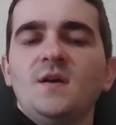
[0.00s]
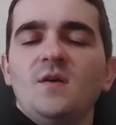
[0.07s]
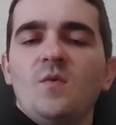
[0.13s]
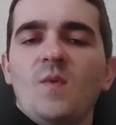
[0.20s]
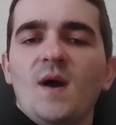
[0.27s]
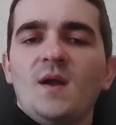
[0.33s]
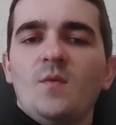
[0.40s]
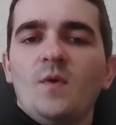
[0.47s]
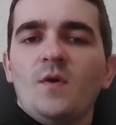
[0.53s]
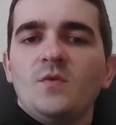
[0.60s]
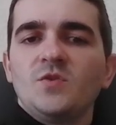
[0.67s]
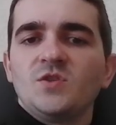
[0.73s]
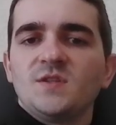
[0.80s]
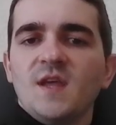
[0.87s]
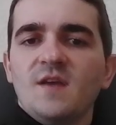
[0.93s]
One, we could
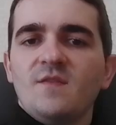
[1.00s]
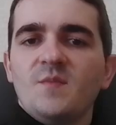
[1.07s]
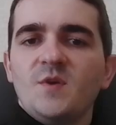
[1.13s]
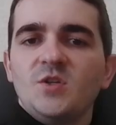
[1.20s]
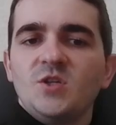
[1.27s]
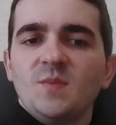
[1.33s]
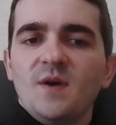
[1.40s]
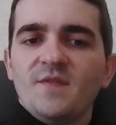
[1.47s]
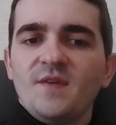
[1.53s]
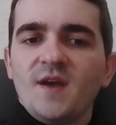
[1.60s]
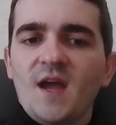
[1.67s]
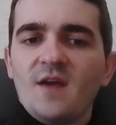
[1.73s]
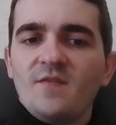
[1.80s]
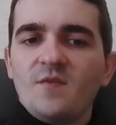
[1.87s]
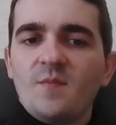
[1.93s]
just take the bishop and then
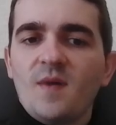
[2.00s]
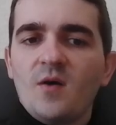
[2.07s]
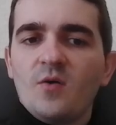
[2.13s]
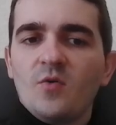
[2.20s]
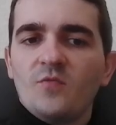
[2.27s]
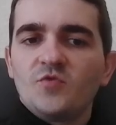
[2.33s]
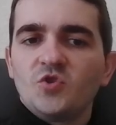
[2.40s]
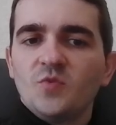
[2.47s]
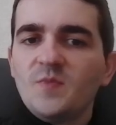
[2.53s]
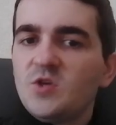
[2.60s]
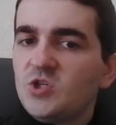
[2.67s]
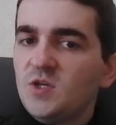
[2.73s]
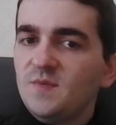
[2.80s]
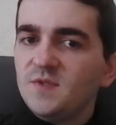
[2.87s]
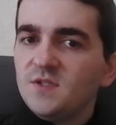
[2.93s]
have a power of 2
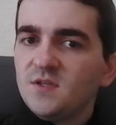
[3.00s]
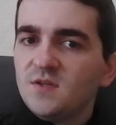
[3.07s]
bishops.